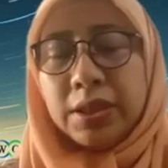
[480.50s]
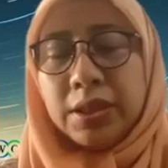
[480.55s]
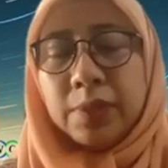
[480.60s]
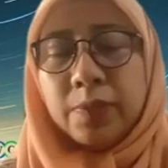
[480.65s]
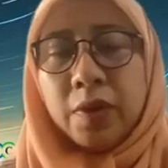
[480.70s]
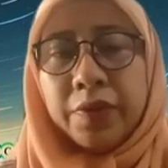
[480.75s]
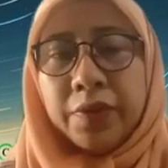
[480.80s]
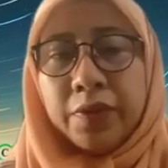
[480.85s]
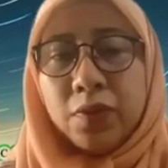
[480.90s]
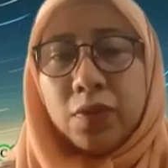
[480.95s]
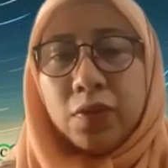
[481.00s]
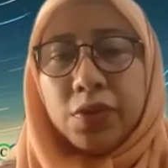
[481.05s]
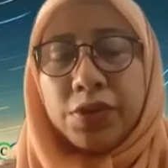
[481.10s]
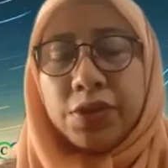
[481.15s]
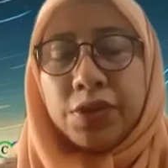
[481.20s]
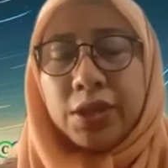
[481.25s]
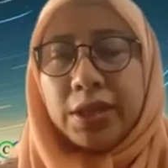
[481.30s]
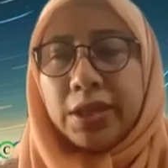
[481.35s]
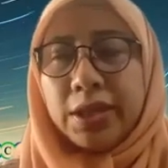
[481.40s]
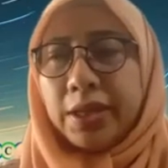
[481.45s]
terms of
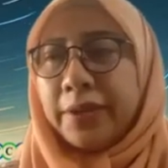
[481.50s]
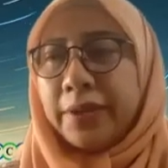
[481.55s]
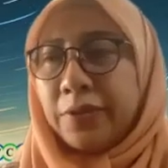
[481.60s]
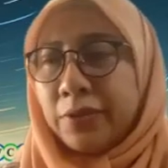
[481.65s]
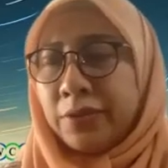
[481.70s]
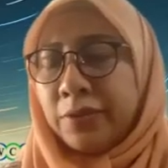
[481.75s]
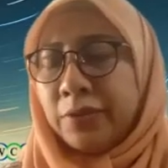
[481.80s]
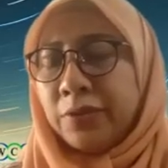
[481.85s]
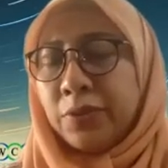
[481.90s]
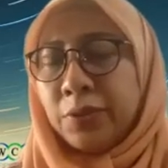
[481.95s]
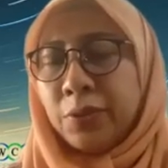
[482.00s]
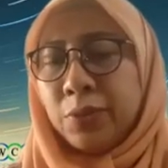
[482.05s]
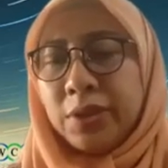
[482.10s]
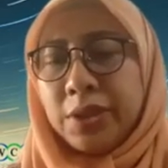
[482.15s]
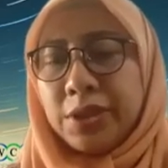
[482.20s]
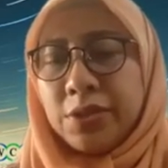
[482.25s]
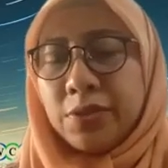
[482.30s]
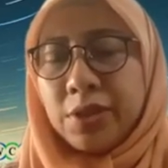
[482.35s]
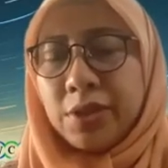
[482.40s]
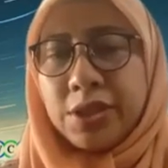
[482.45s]
evolution. I don't go to
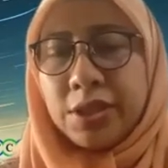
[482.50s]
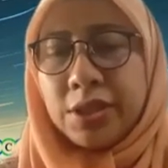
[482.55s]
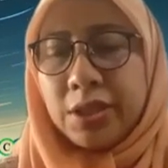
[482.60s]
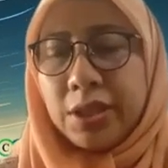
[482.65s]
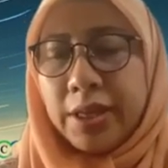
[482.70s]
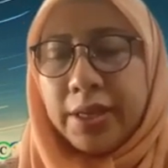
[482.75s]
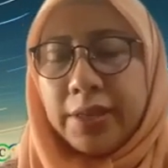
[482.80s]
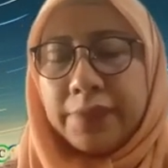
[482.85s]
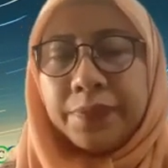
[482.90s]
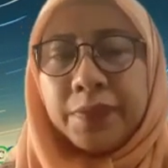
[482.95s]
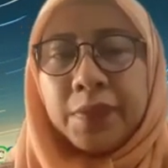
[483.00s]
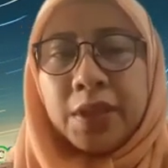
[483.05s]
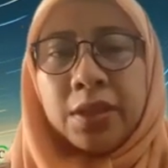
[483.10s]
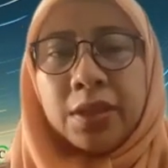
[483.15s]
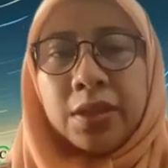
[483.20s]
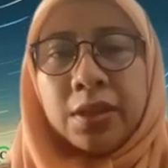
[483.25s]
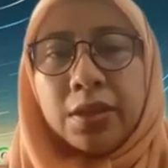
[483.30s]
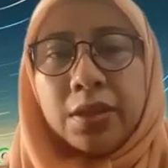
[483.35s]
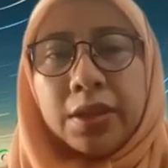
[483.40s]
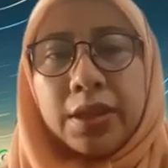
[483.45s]
the structure yet.
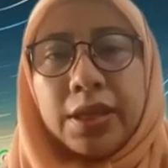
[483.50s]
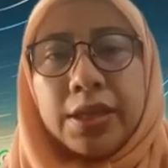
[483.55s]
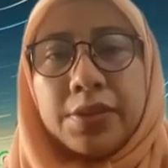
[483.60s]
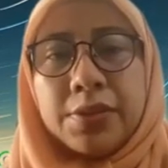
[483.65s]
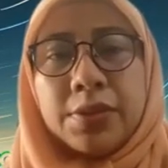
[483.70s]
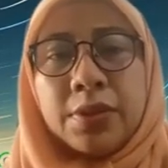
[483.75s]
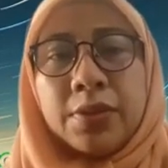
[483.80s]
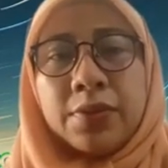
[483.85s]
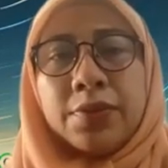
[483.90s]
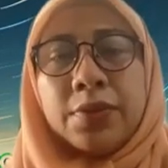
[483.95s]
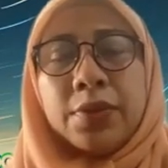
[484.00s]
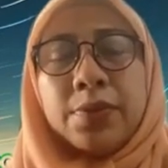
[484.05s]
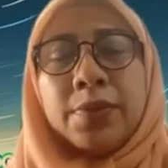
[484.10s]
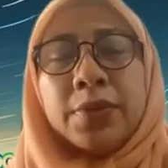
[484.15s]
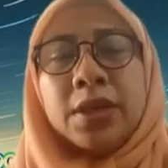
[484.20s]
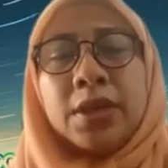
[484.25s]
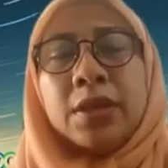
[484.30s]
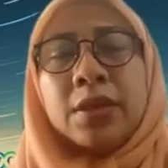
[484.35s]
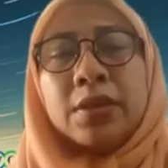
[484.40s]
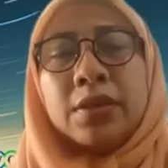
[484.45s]
Okay, so
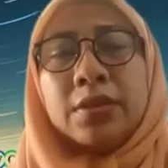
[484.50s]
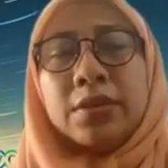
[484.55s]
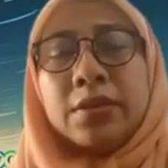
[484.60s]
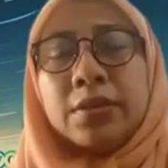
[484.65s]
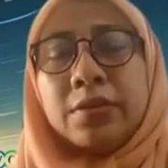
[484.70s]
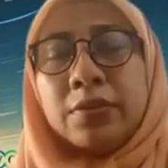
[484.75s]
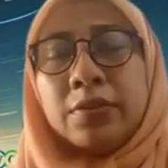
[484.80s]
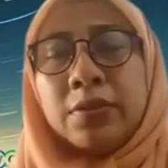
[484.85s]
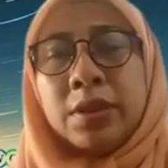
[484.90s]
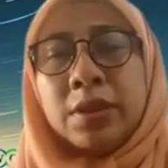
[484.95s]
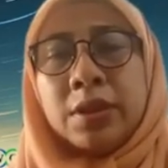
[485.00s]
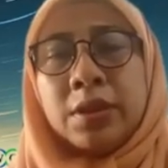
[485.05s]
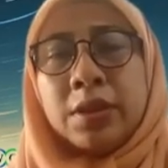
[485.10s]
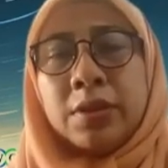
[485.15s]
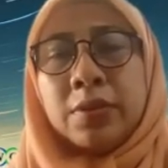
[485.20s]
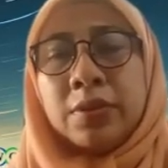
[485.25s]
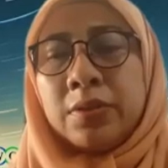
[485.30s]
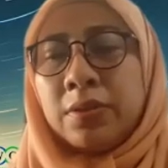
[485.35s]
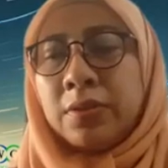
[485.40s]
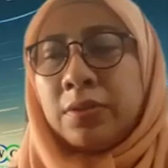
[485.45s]
from here,
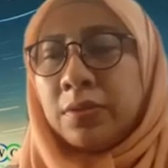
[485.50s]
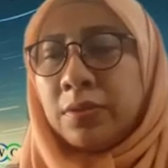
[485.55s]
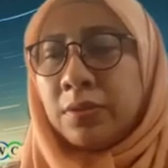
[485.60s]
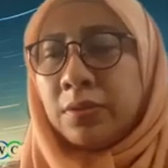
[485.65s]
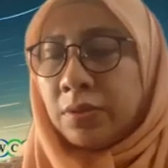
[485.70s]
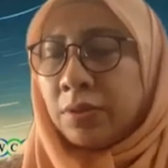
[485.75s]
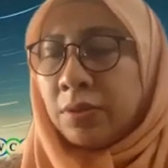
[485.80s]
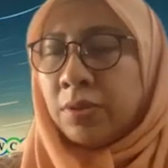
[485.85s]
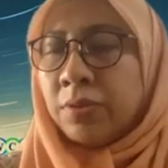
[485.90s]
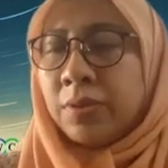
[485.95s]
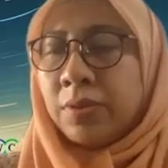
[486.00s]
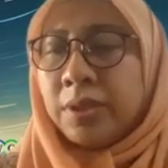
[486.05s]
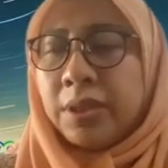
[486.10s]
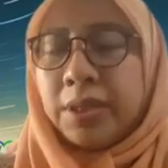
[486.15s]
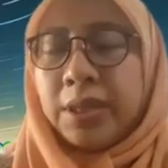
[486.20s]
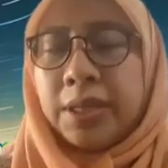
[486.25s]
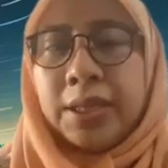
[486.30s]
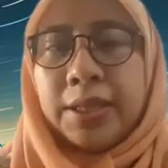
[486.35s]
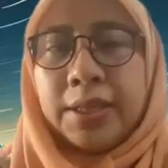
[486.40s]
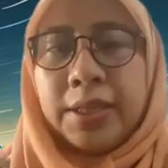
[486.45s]

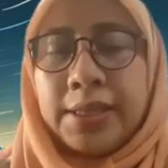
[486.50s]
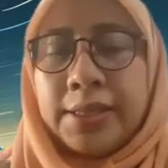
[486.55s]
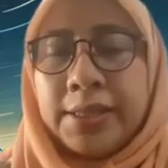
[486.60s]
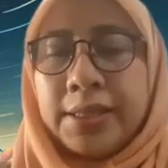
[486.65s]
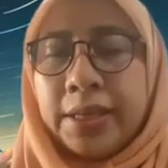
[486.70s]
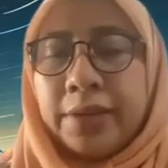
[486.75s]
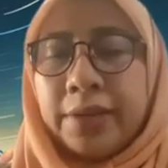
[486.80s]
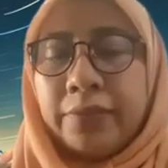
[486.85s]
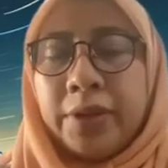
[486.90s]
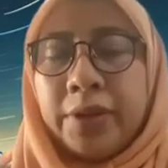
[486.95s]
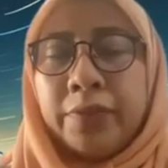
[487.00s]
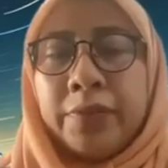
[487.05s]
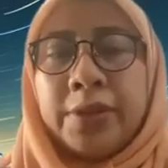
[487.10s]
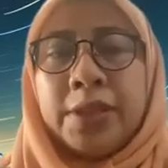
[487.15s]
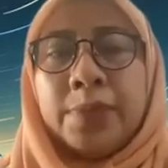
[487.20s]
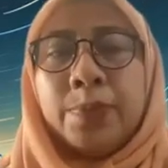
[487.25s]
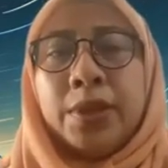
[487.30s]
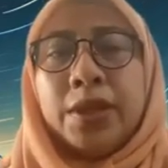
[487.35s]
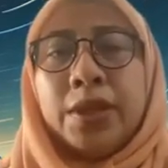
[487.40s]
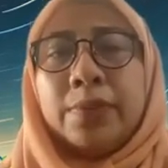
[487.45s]
another things that when we
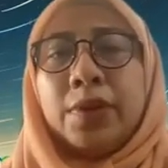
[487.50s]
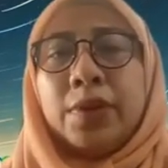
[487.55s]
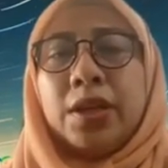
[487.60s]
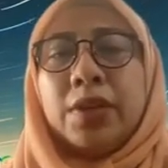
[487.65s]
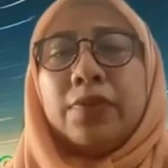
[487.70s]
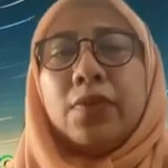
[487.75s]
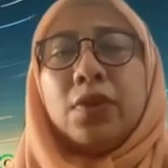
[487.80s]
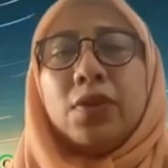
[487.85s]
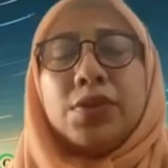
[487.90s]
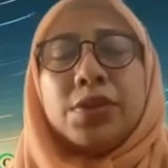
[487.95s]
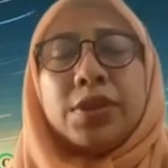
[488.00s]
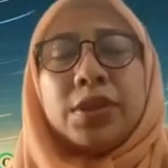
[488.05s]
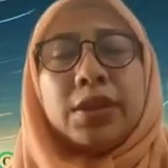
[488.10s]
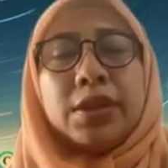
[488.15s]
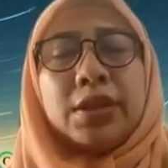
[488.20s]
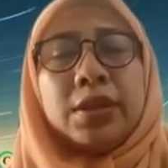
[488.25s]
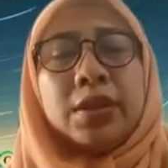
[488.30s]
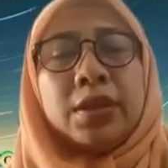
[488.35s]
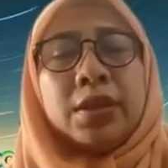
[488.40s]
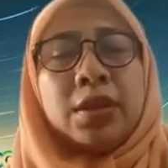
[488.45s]
speak about
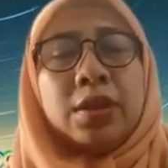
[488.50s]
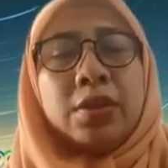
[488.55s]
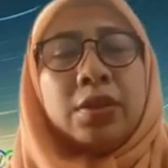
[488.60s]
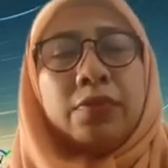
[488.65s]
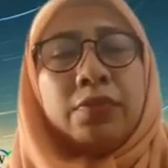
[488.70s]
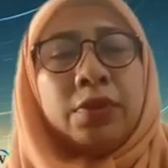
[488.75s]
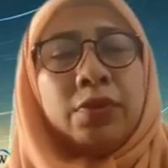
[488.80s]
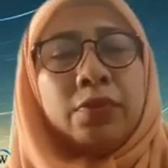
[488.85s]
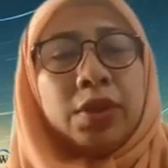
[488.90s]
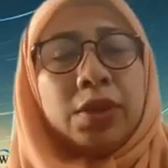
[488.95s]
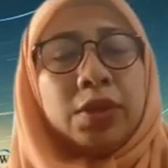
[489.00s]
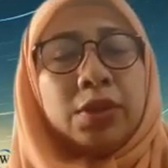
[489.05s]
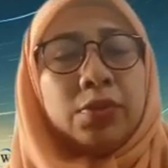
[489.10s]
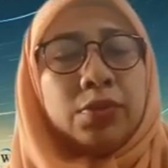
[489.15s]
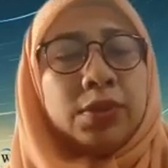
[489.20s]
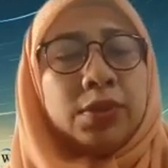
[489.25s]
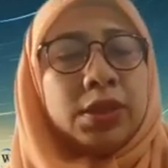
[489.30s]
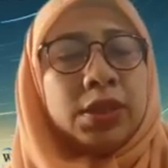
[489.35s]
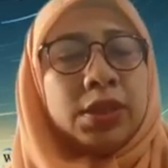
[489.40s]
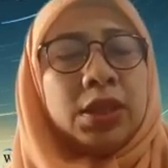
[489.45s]
evolution, we want
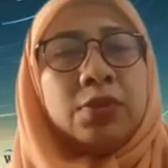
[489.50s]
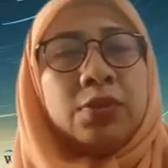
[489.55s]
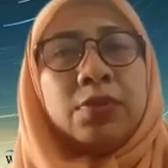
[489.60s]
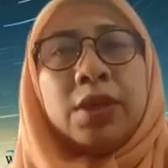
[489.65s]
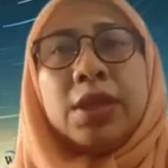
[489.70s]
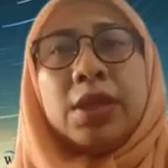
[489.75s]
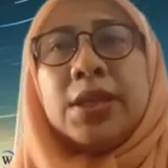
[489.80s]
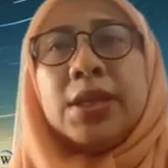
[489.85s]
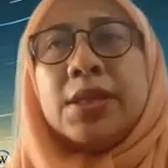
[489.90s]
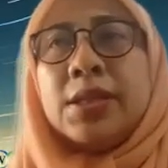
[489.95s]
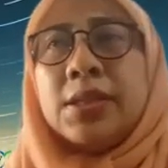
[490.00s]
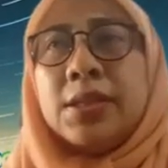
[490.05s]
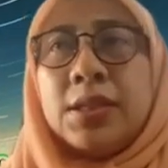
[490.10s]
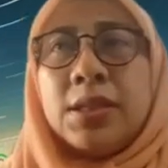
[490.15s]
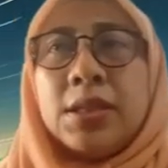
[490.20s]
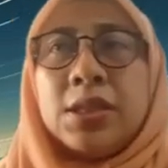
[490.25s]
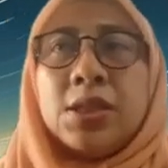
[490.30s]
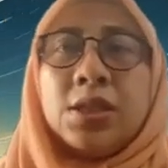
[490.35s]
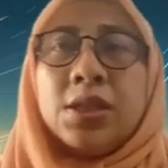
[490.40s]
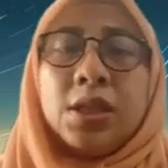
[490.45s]
to see what is
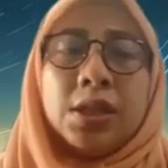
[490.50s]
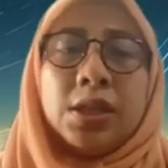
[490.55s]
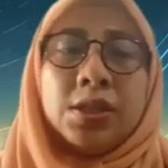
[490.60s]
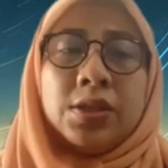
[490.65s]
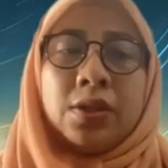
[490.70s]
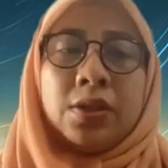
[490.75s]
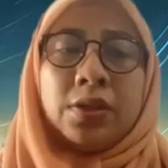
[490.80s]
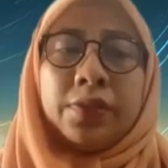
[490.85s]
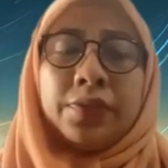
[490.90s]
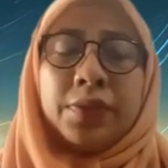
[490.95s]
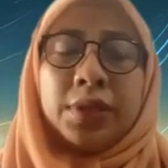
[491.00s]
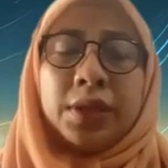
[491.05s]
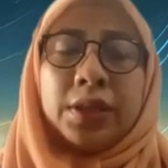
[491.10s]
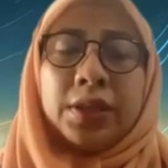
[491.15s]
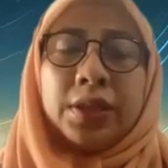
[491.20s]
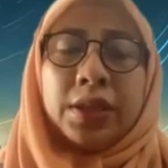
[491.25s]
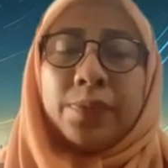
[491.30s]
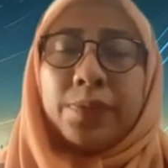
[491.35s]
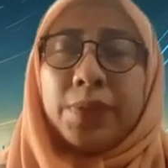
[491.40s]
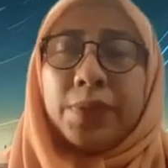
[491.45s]
the change of the
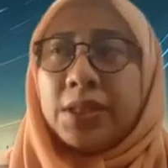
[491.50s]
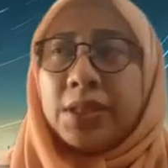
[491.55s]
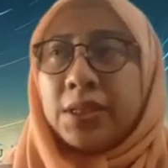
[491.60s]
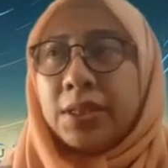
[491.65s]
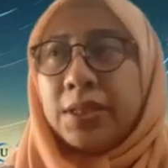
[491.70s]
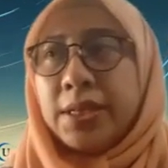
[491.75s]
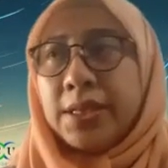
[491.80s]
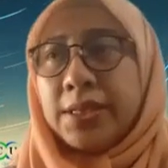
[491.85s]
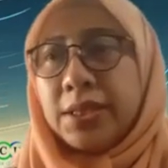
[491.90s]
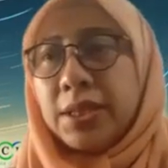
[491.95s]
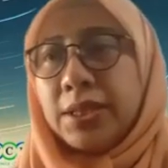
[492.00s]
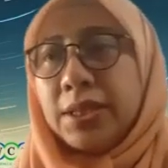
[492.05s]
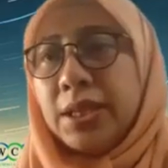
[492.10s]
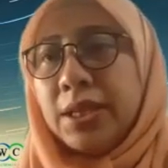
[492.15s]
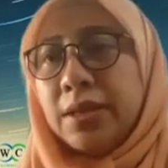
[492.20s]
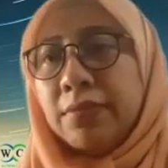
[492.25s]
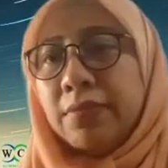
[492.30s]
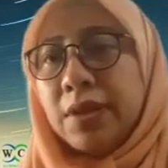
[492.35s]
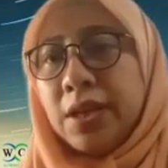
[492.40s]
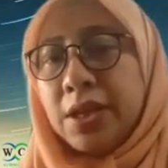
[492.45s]
temperature
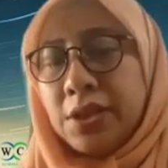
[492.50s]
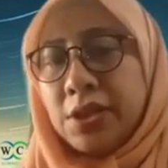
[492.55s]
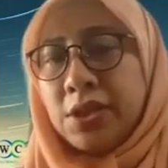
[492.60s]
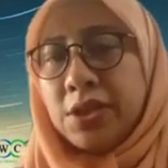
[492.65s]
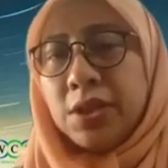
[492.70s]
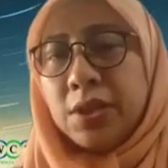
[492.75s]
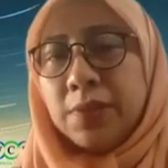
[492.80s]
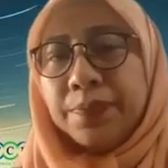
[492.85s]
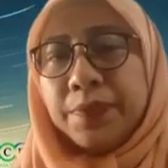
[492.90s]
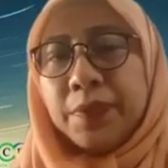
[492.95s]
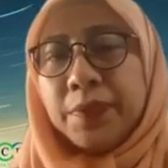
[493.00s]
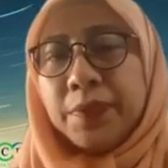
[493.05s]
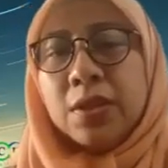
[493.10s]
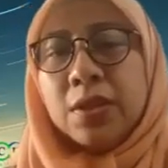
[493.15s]
density relationship.